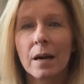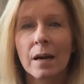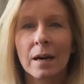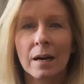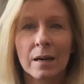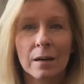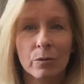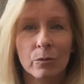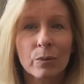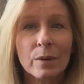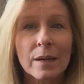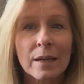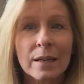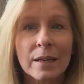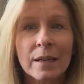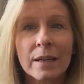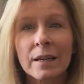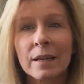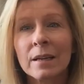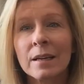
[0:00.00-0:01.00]

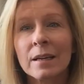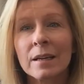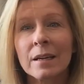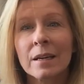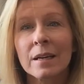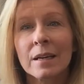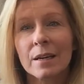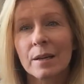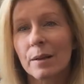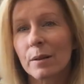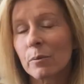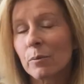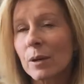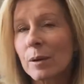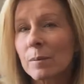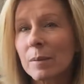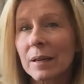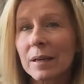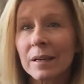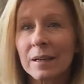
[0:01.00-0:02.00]
running,
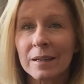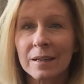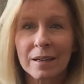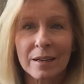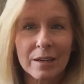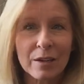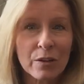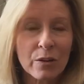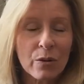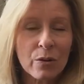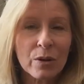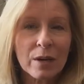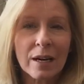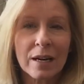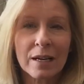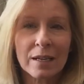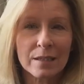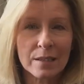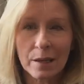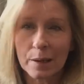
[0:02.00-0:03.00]
swimming,
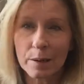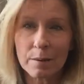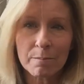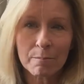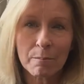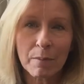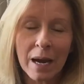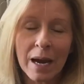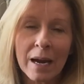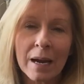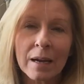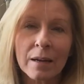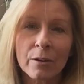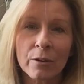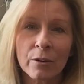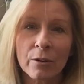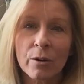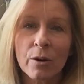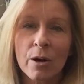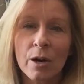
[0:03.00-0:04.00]
yoga, it doesn't
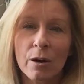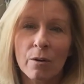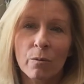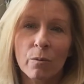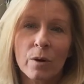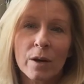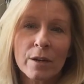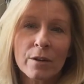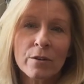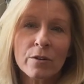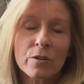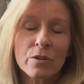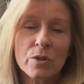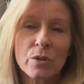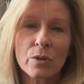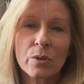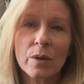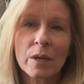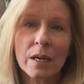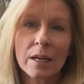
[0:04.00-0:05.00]
matter. What you're
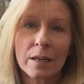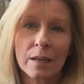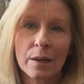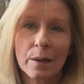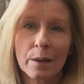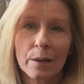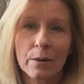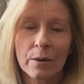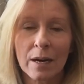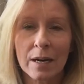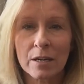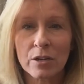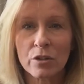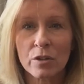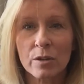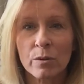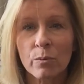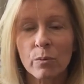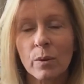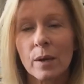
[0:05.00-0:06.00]
doing is you're
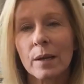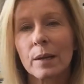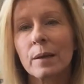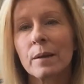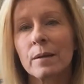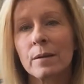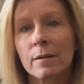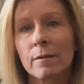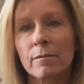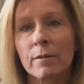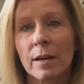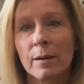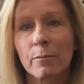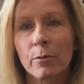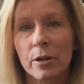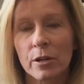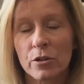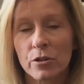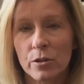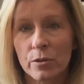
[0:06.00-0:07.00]
actually raising your
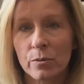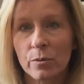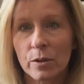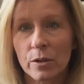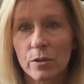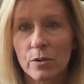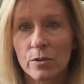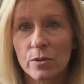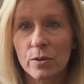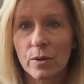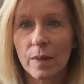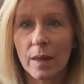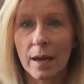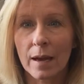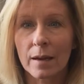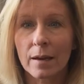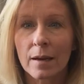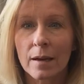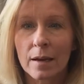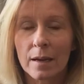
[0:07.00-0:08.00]
vibration when you do
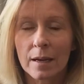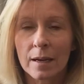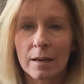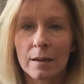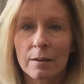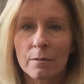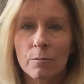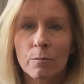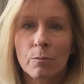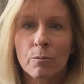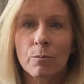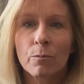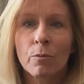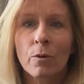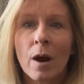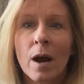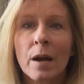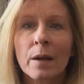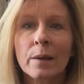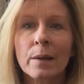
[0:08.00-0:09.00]
that. It
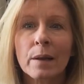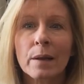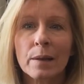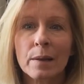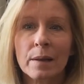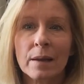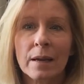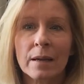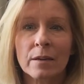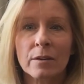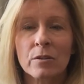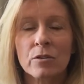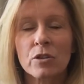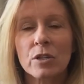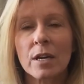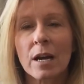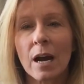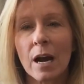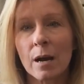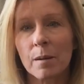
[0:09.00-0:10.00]
rises the
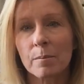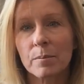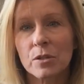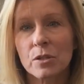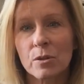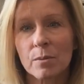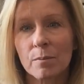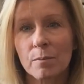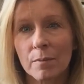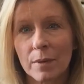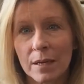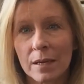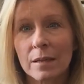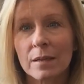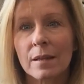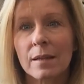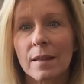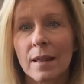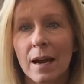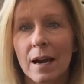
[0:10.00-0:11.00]
energy up to
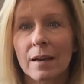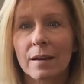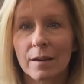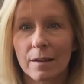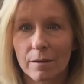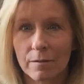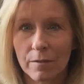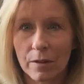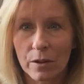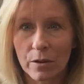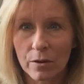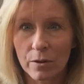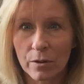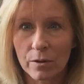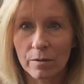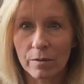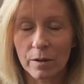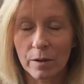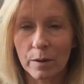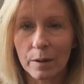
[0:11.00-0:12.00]
meet that of the
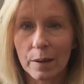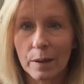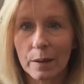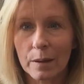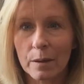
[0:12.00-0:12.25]
universe.